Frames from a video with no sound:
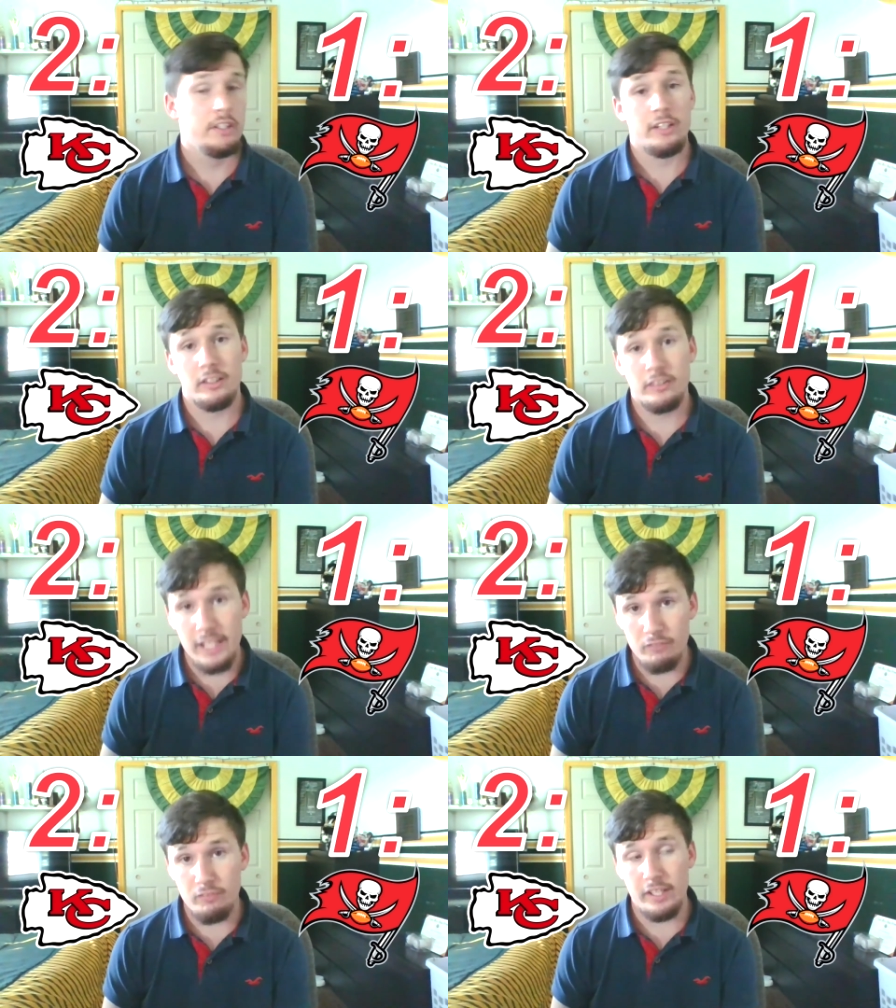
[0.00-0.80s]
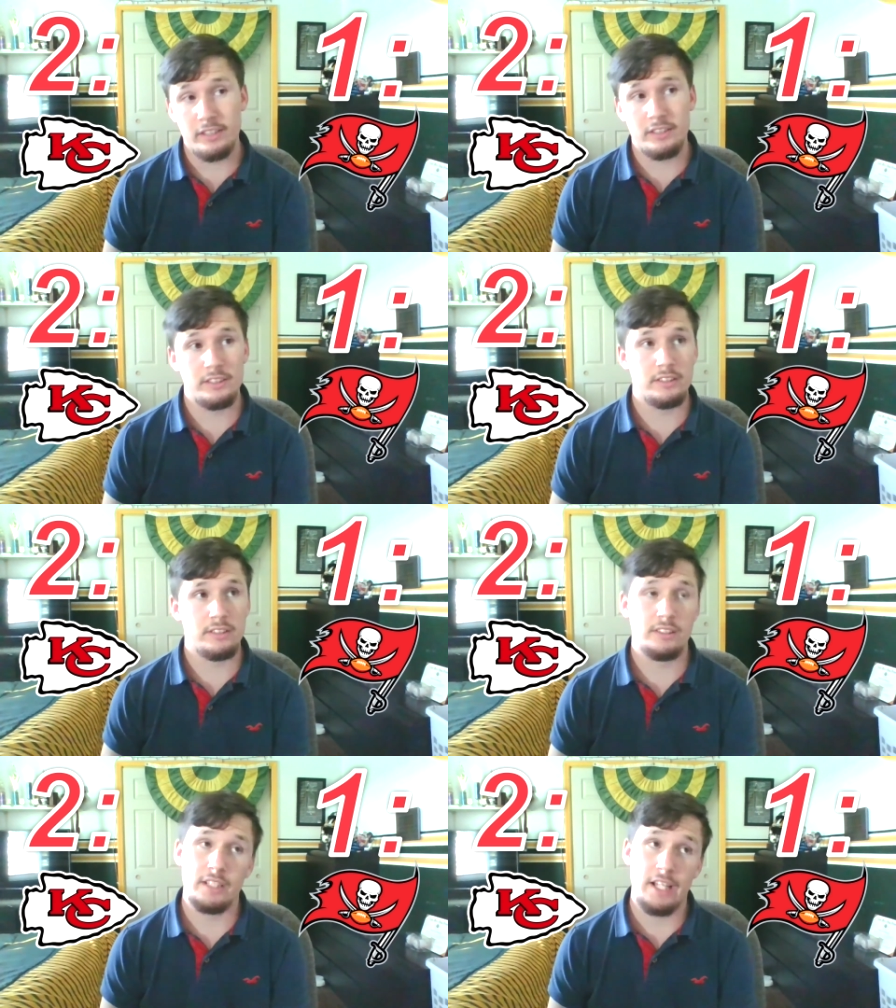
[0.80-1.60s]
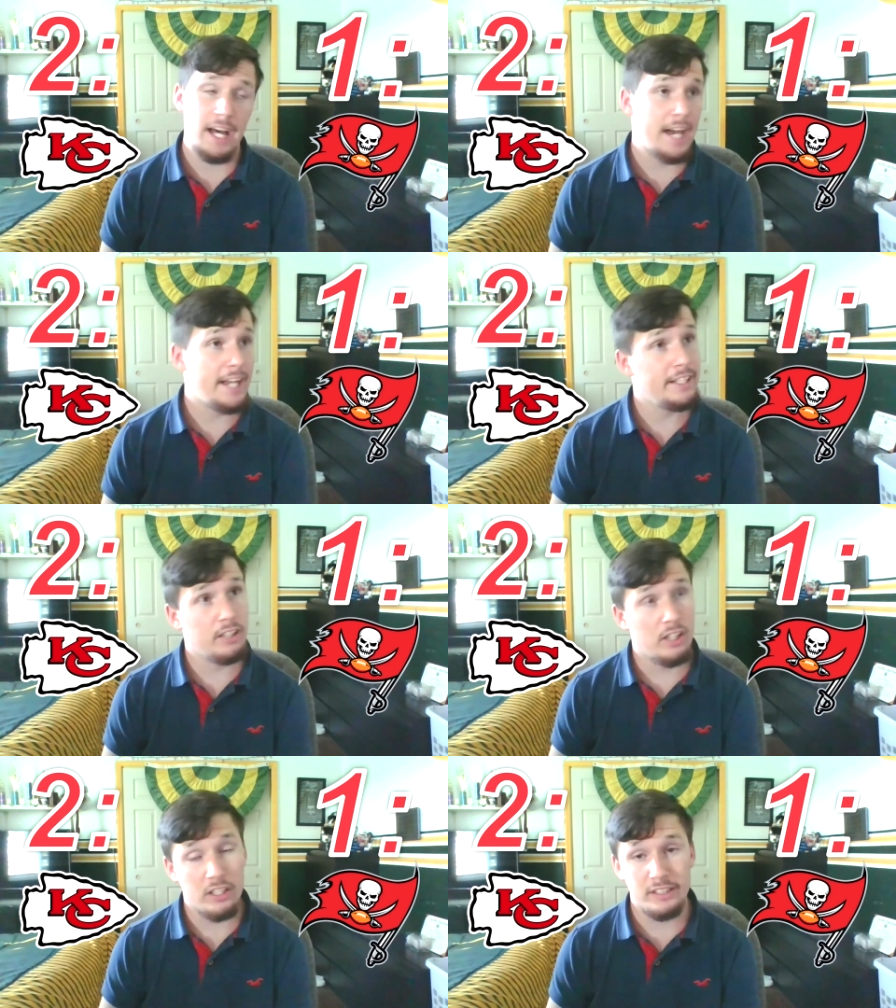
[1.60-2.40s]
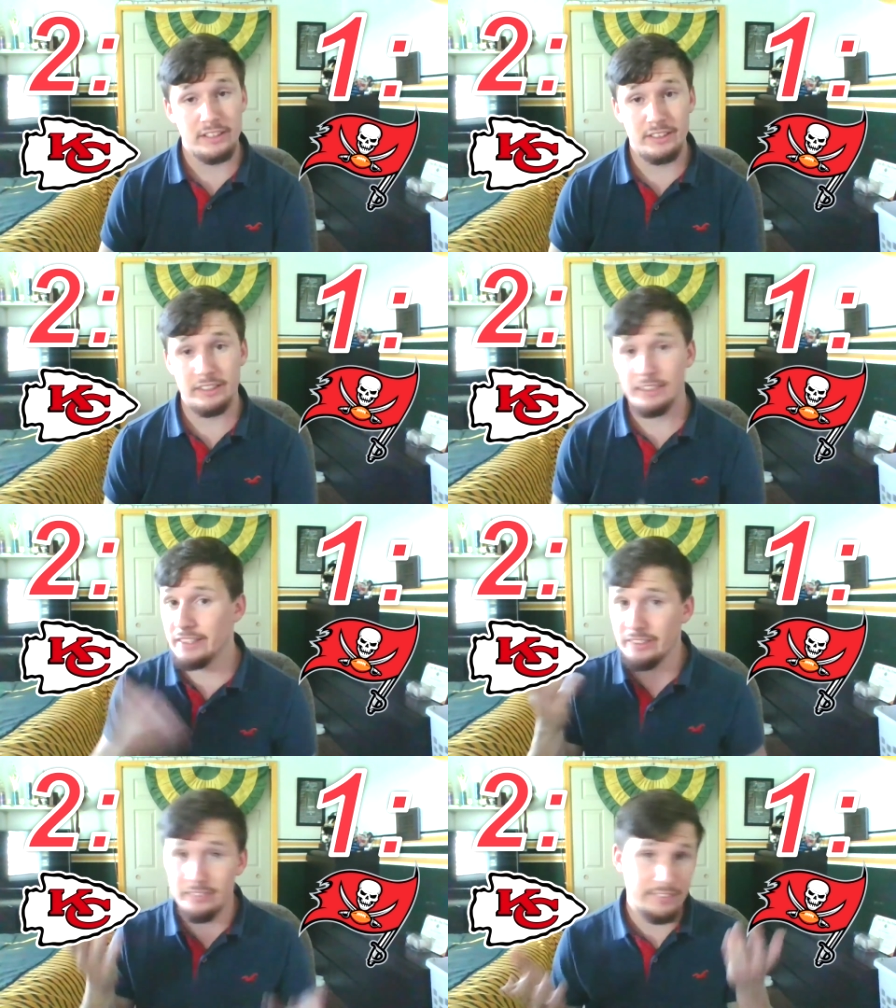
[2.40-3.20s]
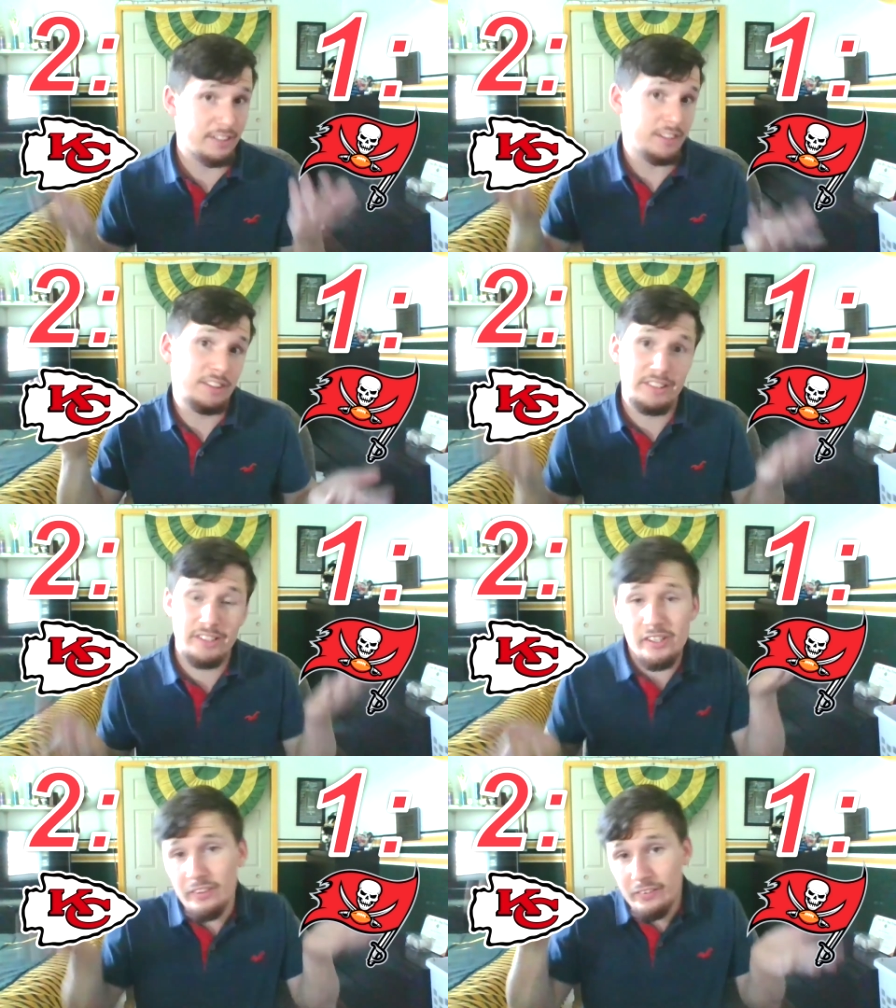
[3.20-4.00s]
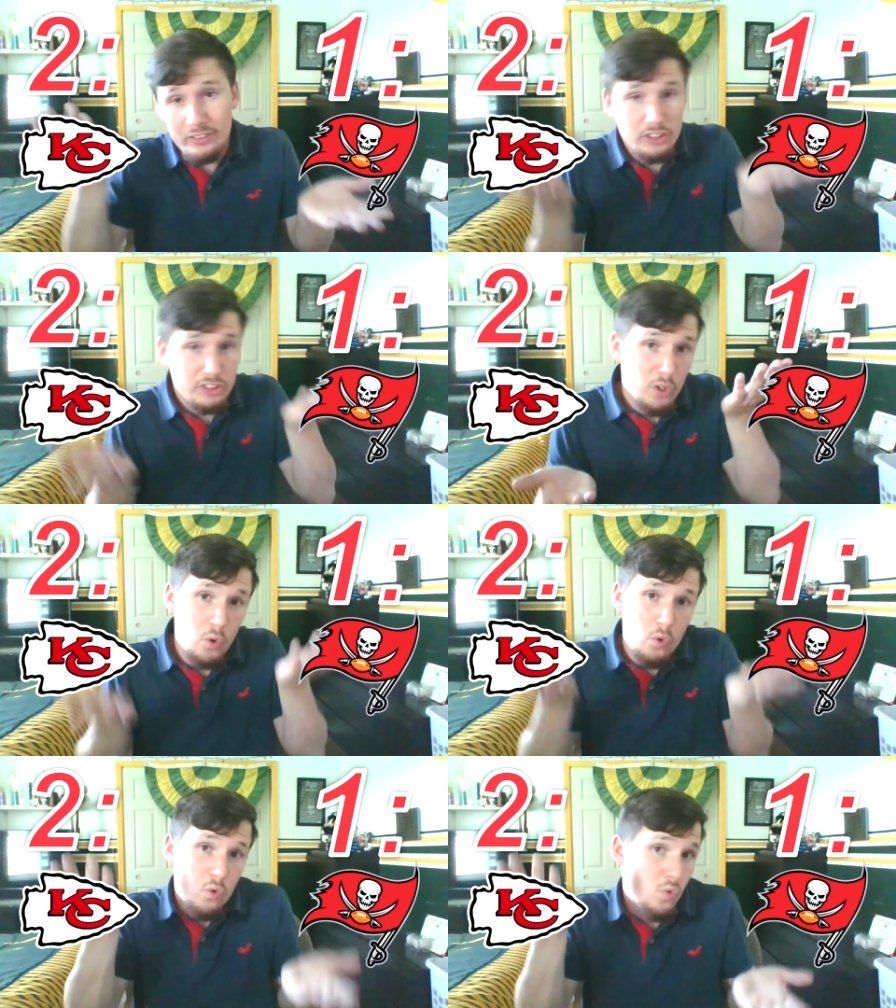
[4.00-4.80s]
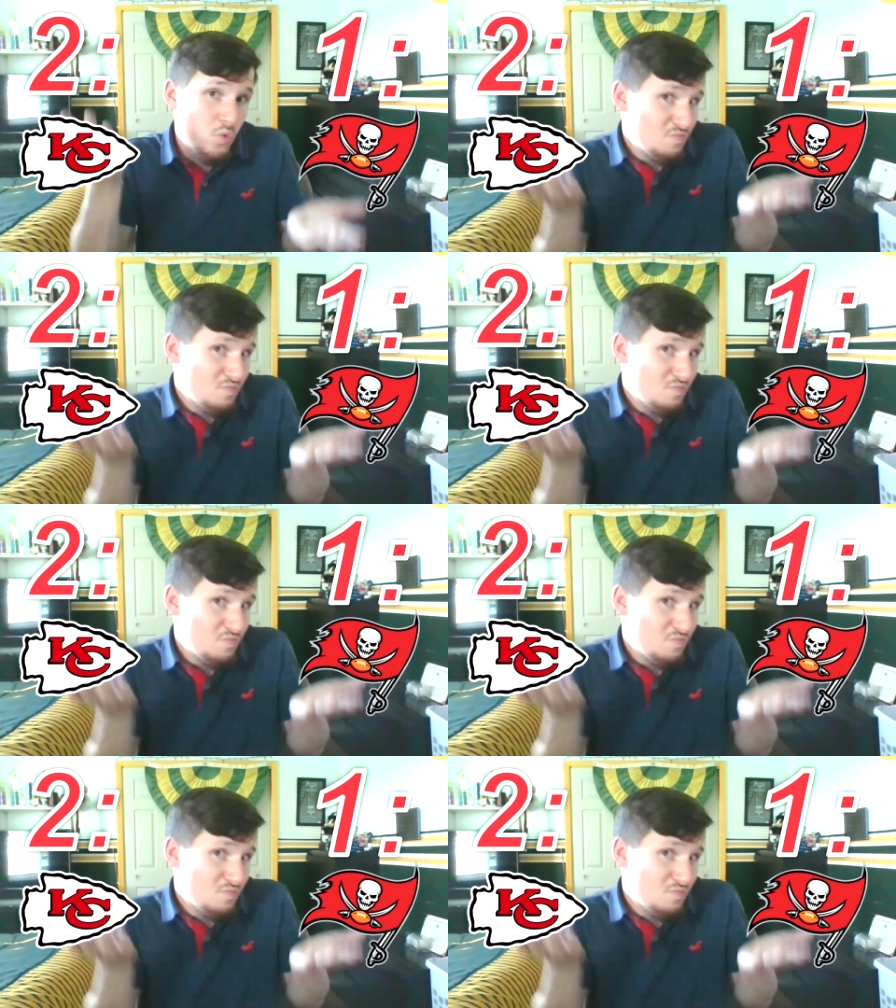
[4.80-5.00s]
Their defense, they're still so...